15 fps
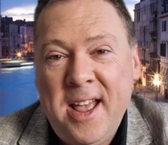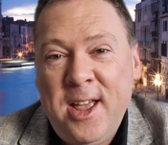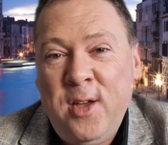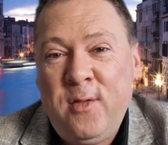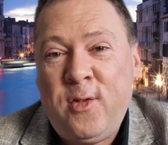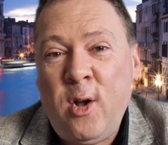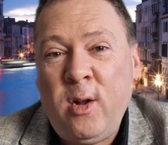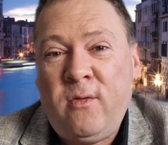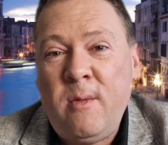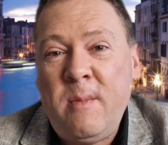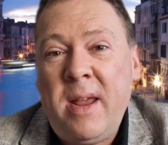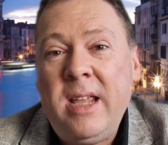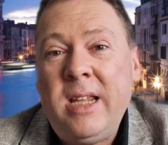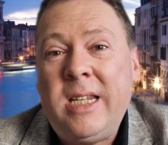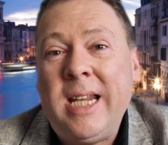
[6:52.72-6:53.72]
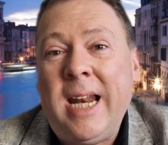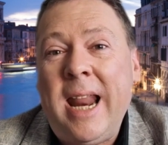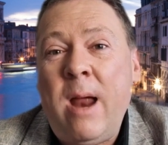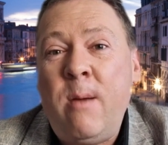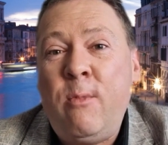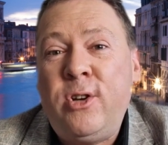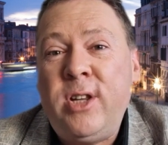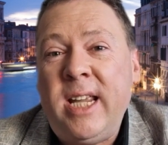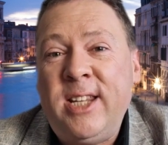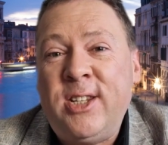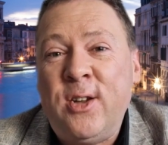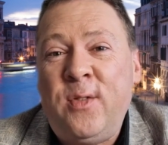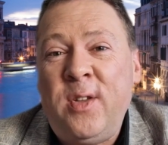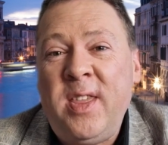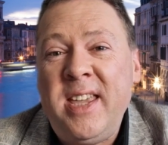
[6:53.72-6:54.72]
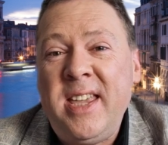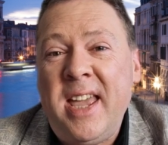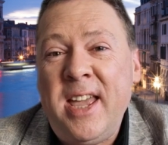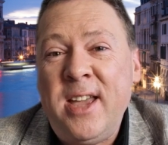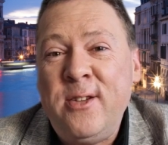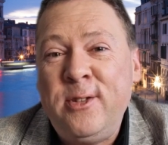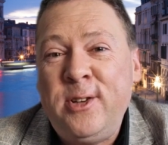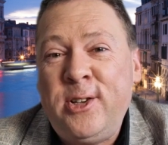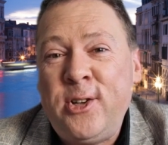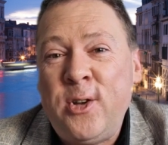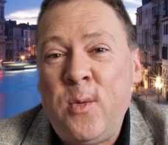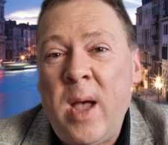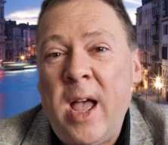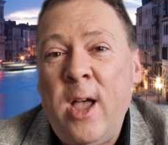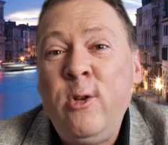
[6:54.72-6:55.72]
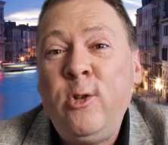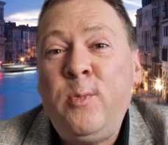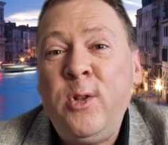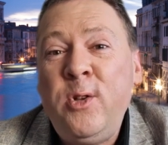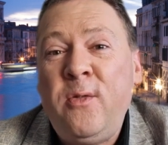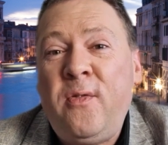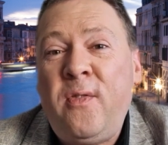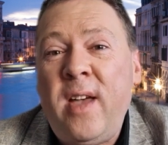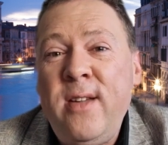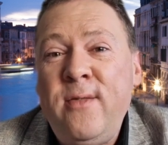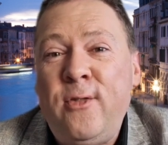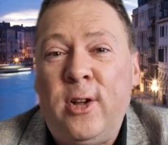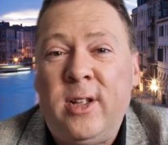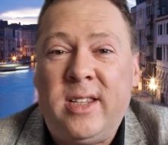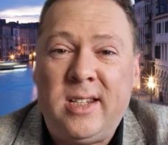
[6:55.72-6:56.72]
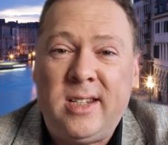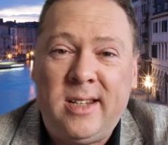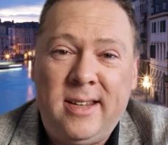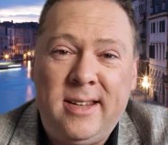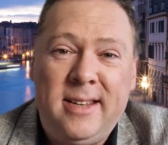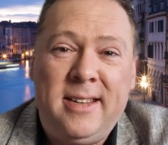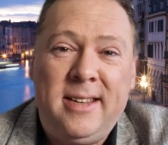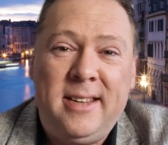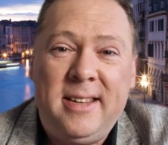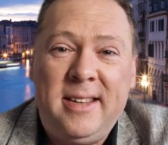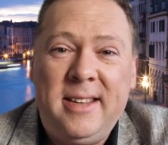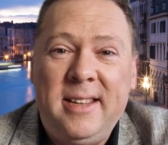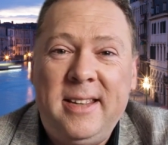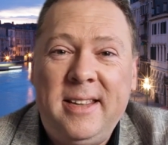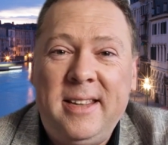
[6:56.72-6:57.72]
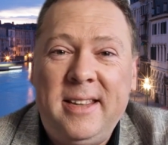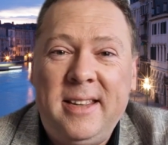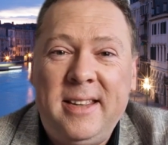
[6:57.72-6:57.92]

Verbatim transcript: You've cooked for many celebrities over the years, so uh, who's been your favourite? Uh, I